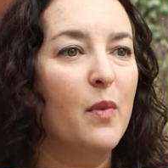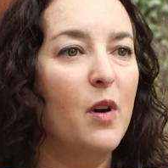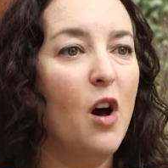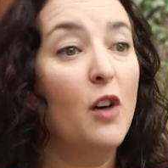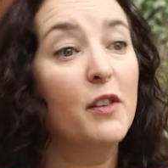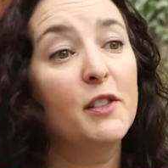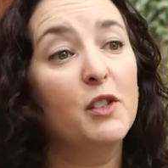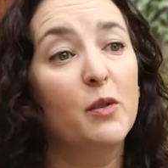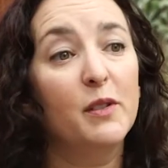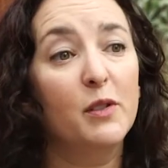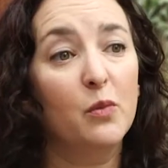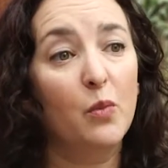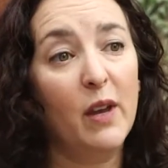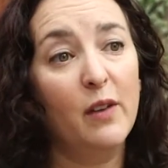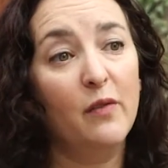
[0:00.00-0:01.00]
also is a
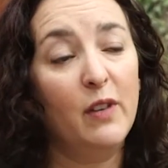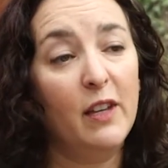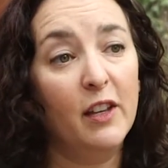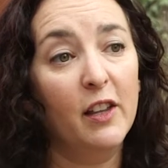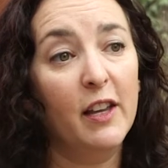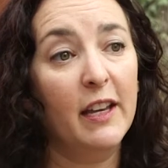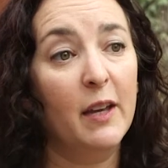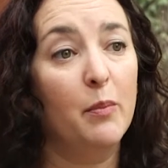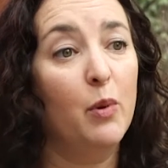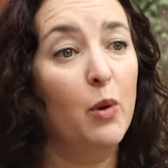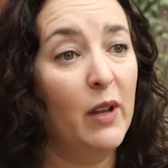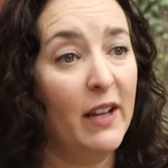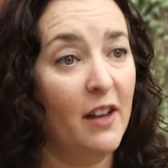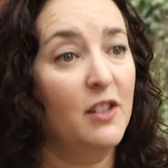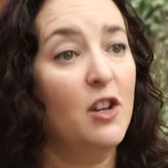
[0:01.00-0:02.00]
way of healing and
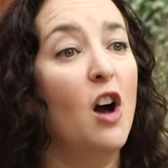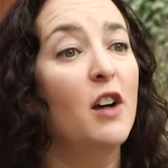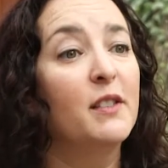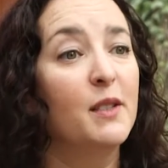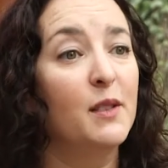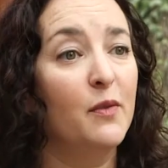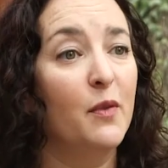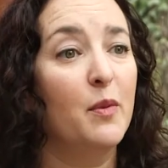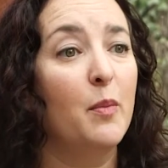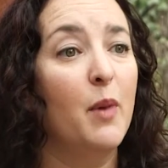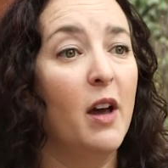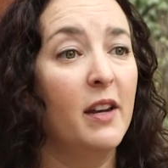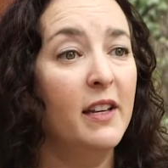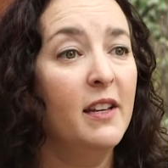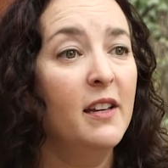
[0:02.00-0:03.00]
pulling out toxins from the
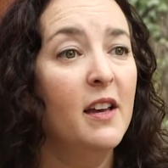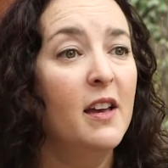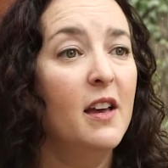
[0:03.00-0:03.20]
body.